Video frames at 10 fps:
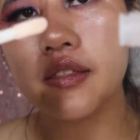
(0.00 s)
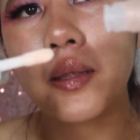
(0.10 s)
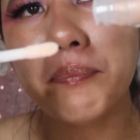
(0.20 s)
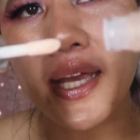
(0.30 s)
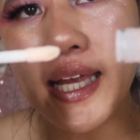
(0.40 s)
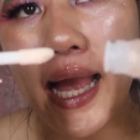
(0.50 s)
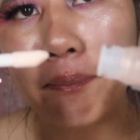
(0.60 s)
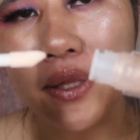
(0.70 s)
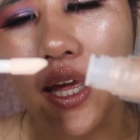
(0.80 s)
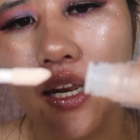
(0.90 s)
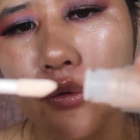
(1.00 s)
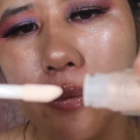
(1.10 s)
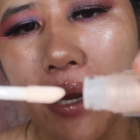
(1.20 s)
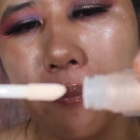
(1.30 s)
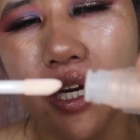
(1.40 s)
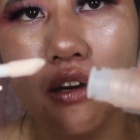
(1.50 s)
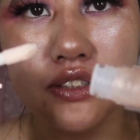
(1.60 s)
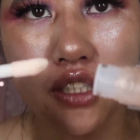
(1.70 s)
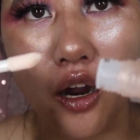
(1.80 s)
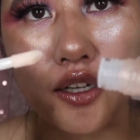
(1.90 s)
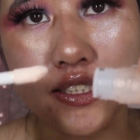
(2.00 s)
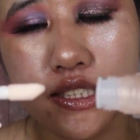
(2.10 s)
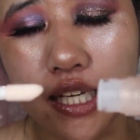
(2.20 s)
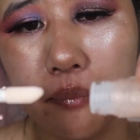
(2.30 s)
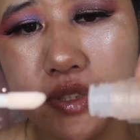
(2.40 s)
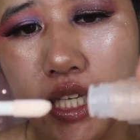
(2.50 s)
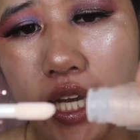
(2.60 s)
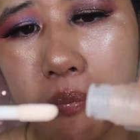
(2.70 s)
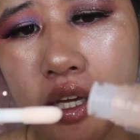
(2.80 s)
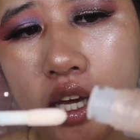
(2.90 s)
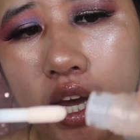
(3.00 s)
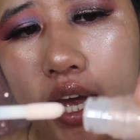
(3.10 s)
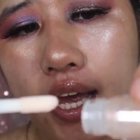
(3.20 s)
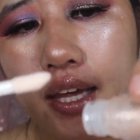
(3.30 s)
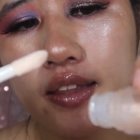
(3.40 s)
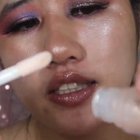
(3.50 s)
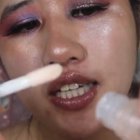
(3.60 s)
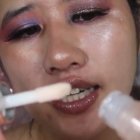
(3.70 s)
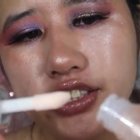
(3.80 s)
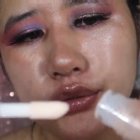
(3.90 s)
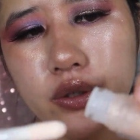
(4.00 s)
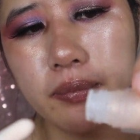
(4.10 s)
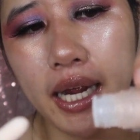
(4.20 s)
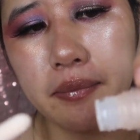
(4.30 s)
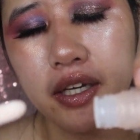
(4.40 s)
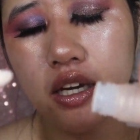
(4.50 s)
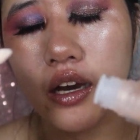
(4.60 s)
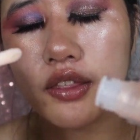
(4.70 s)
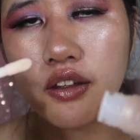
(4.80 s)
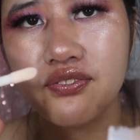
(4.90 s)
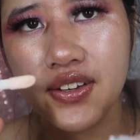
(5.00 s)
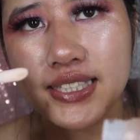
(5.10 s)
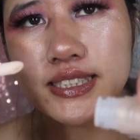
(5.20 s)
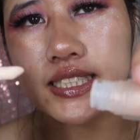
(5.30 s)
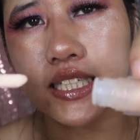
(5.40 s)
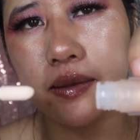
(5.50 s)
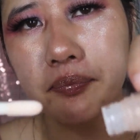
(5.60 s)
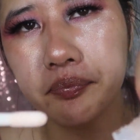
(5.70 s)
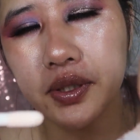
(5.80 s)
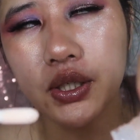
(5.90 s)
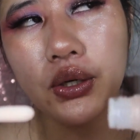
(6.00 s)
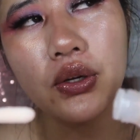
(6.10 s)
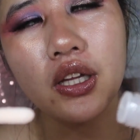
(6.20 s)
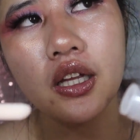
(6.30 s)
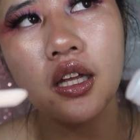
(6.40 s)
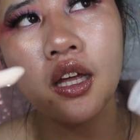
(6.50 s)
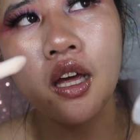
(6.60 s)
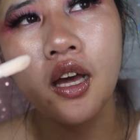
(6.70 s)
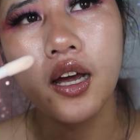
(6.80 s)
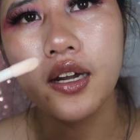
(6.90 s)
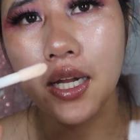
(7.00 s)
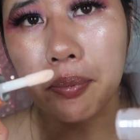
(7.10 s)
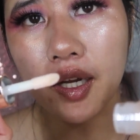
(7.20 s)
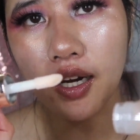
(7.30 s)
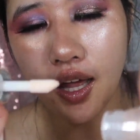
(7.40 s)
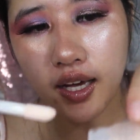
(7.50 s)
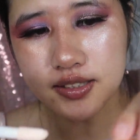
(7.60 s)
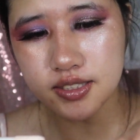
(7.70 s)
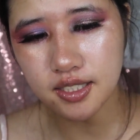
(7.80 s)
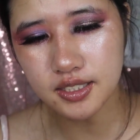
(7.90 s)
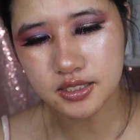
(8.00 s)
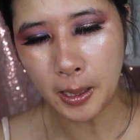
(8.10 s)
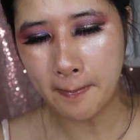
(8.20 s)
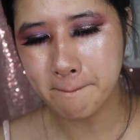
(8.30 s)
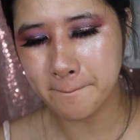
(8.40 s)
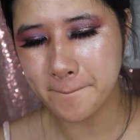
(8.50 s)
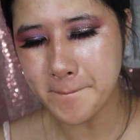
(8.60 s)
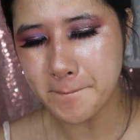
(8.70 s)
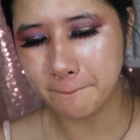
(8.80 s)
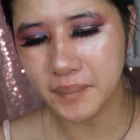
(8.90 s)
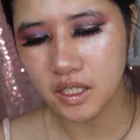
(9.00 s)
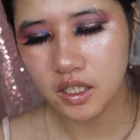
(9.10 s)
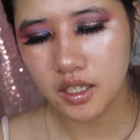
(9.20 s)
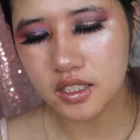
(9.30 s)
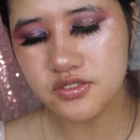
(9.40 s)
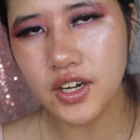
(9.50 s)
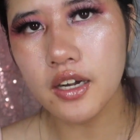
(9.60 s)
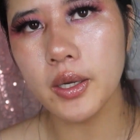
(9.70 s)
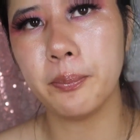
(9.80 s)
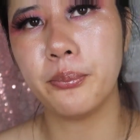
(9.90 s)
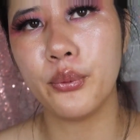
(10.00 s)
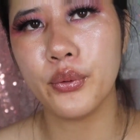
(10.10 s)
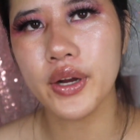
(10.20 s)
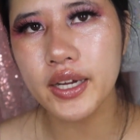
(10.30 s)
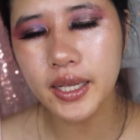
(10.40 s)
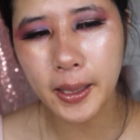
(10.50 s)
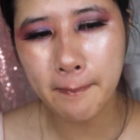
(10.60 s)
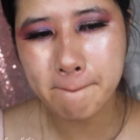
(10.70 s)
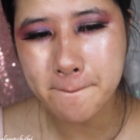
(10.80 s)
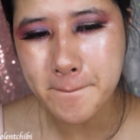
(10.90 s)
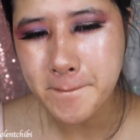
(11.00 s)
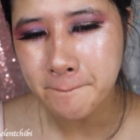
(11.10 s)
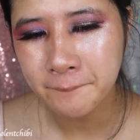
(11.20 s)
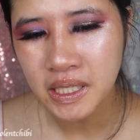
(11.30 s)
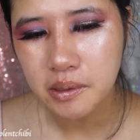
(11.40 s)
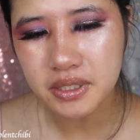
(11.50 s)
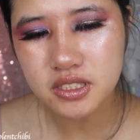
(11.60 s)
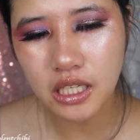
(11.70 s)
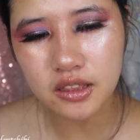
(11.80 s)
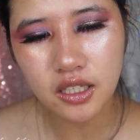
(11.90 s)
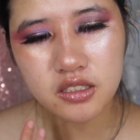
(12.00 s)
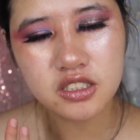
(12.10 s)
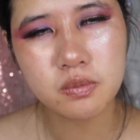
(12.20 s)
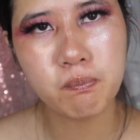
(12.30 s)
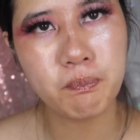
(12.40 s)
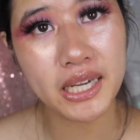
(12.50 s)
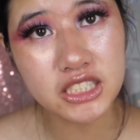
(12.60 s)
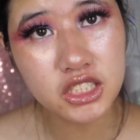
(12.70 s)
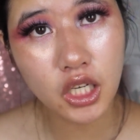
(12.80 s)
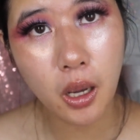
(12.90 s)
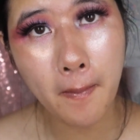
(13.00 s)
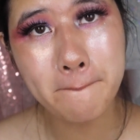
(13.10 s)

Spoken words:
The big applicator reminds me of Tarte Shape Tape, and the texture reminds me of the Fenty Beauty lip glosses. It's very pretty. It's nothing special.